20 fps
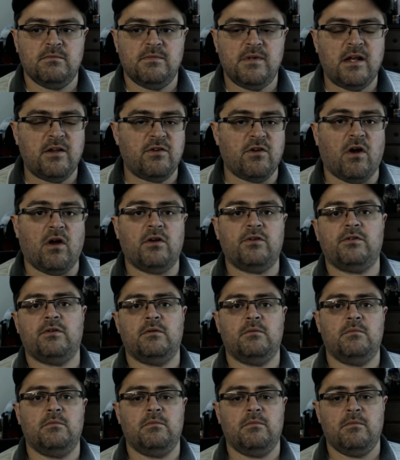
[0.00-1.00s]
that's
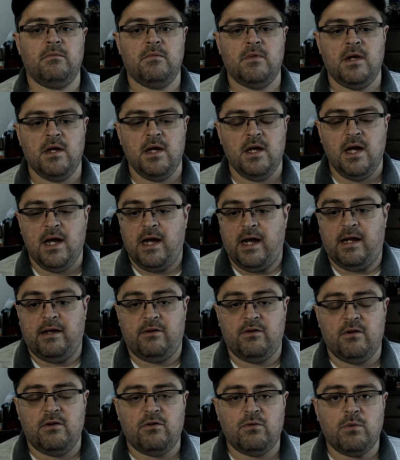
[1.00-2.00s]
awesome.
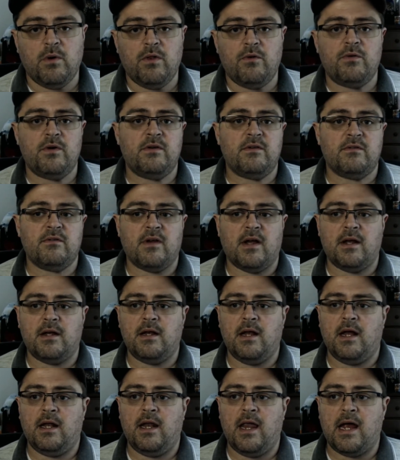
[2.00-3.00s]
It's one of the reasons
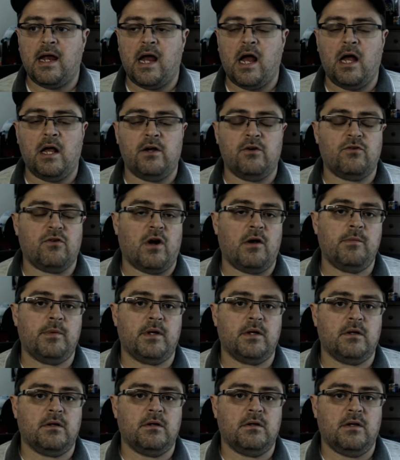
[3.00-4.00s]
I like
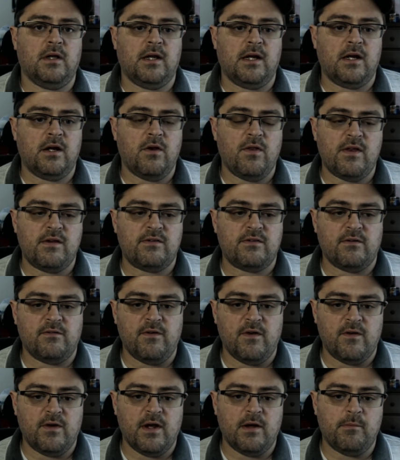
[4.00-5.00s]
Andromeda, and I know that's a
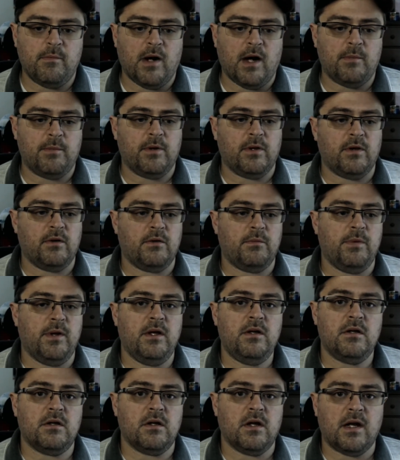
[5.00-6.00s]
very unpopular
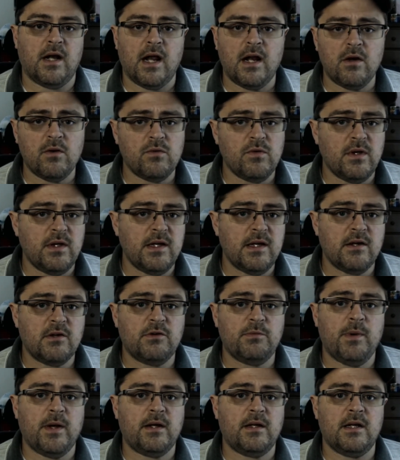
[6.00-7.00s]
opinion, and I don't really
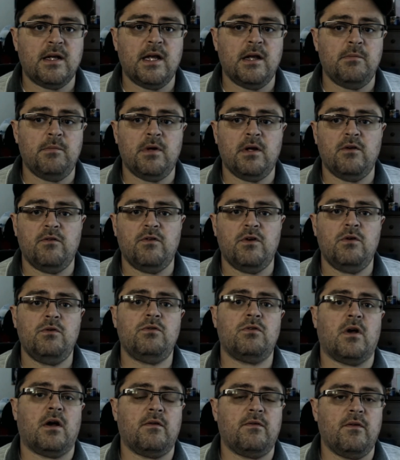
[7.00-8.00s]
expect to get many
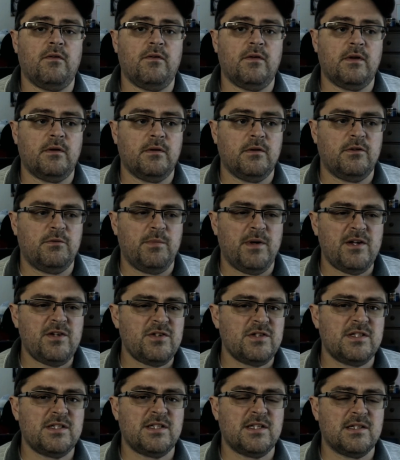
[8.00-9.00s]
views off of it,
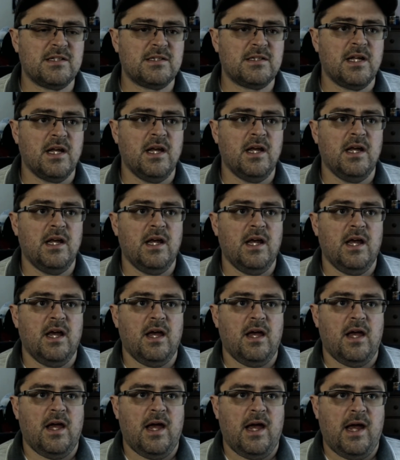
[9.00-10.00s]
especially since
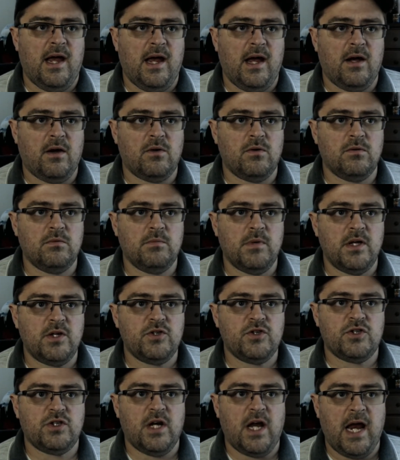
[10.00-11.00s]
how
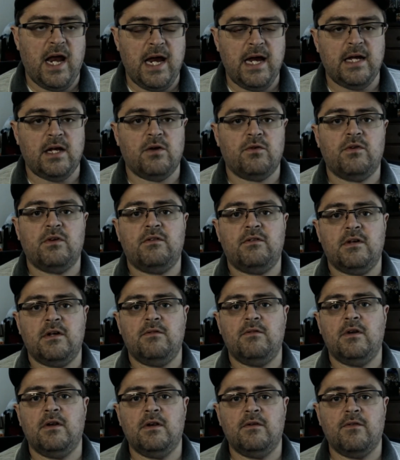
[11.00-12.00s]
much hate it
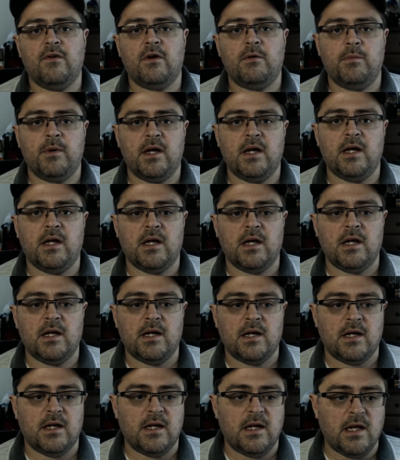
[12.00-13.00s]
received at the very beginning,
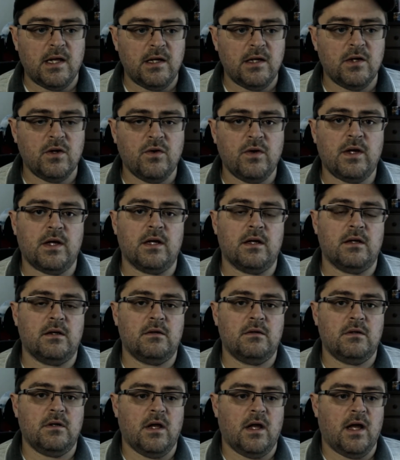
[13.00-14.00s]
and I agree.
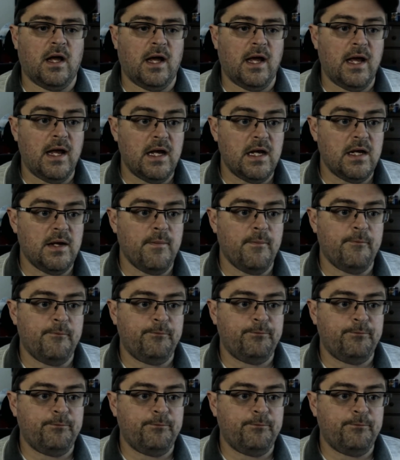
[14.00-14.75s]
I